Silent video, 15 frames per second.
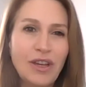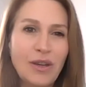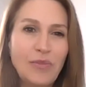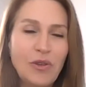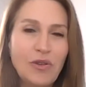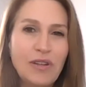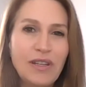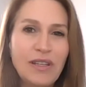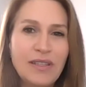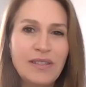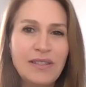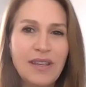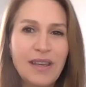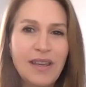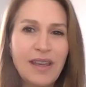
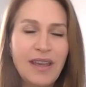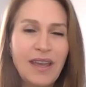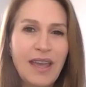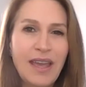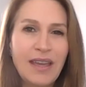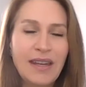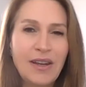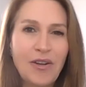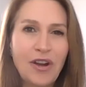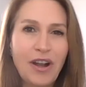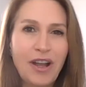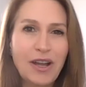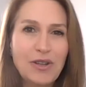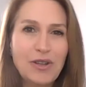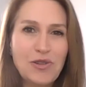communities and in our
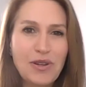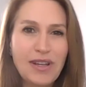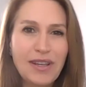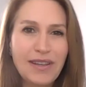country.